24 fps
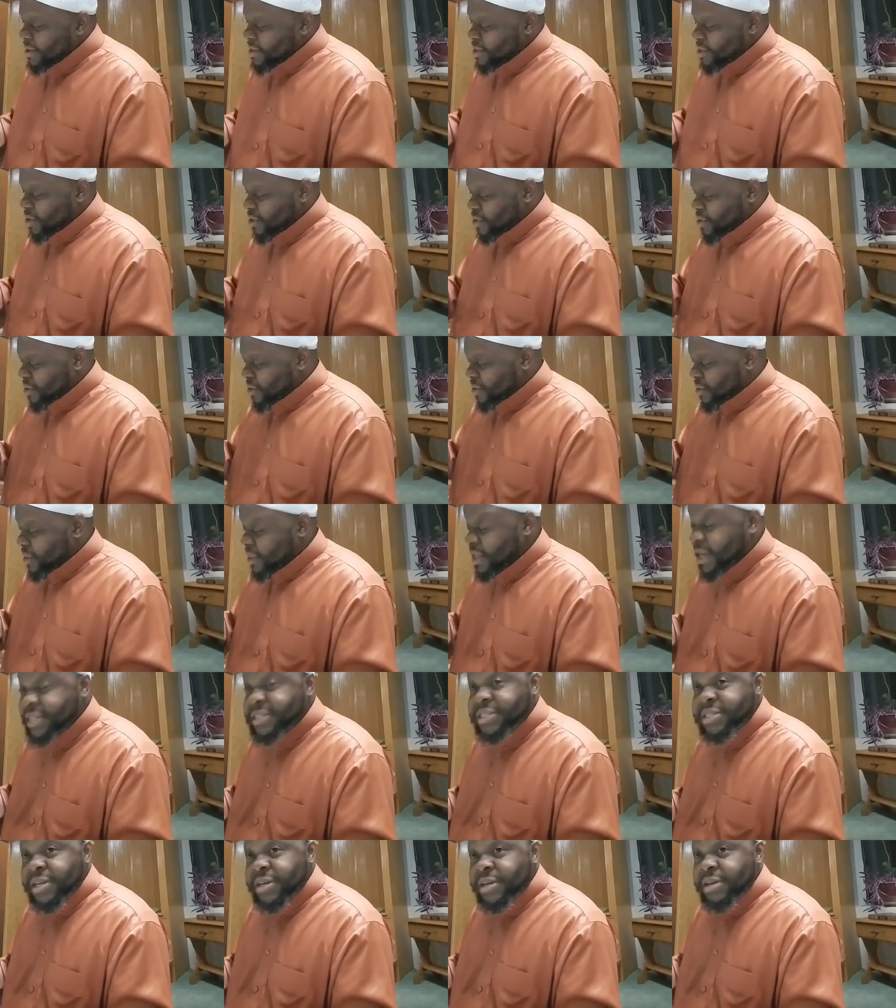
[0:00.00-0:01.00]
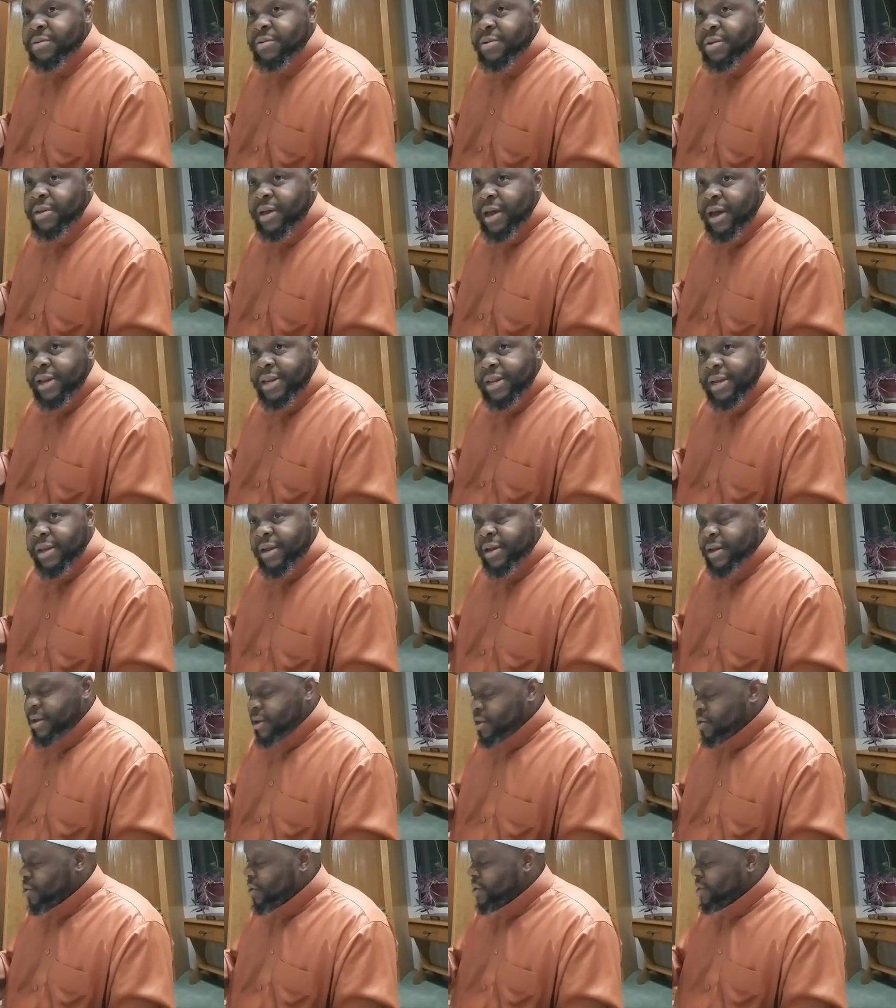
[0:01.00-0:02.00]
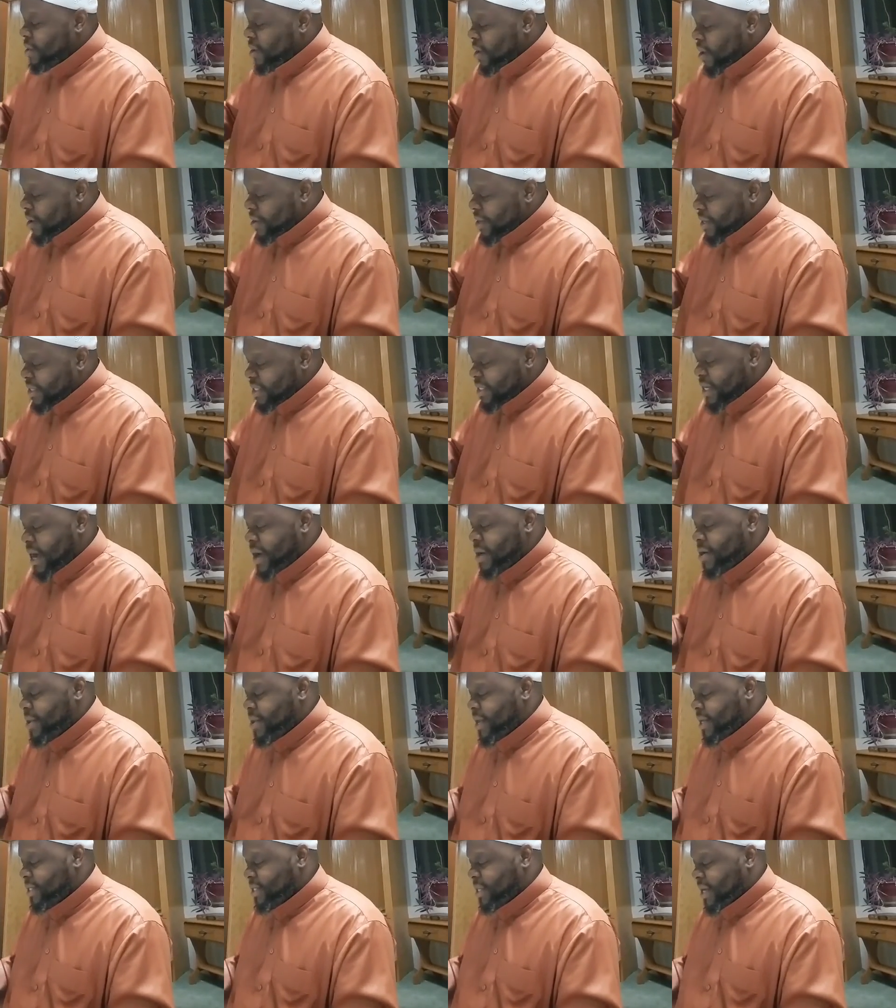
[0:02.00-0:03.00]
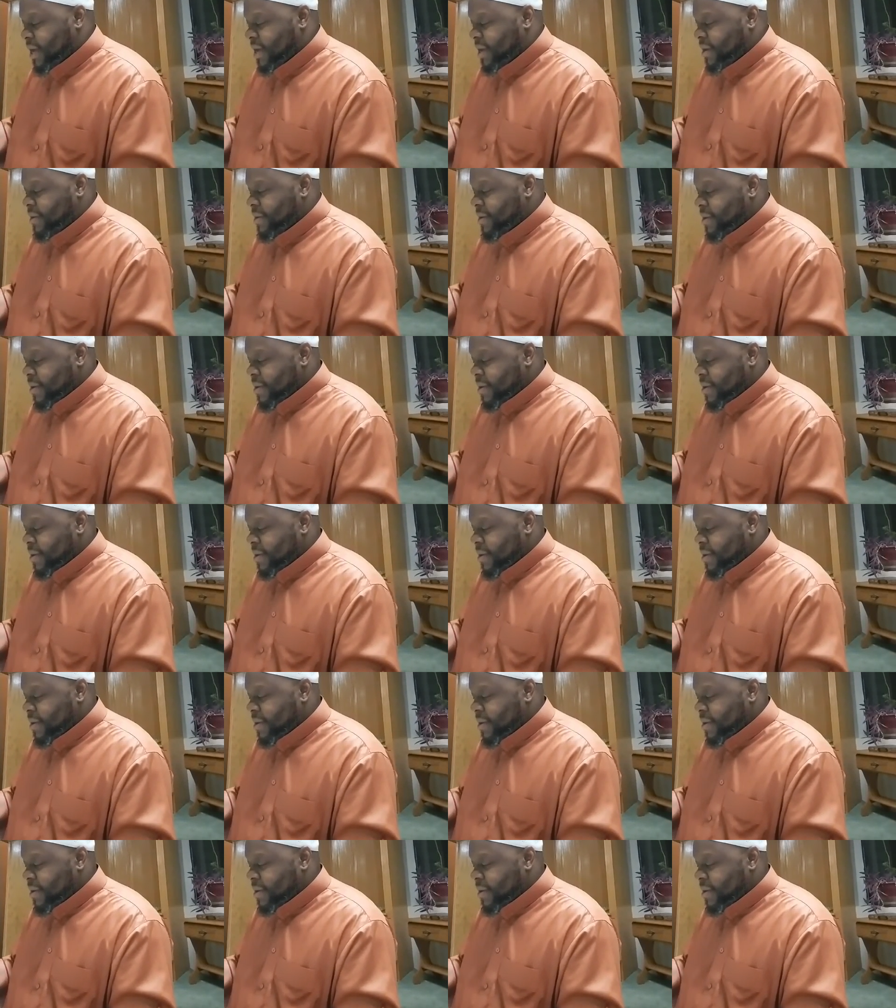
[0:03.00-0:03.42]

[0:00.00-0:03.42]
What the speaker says: So that's the idea. You're either on this side or that side.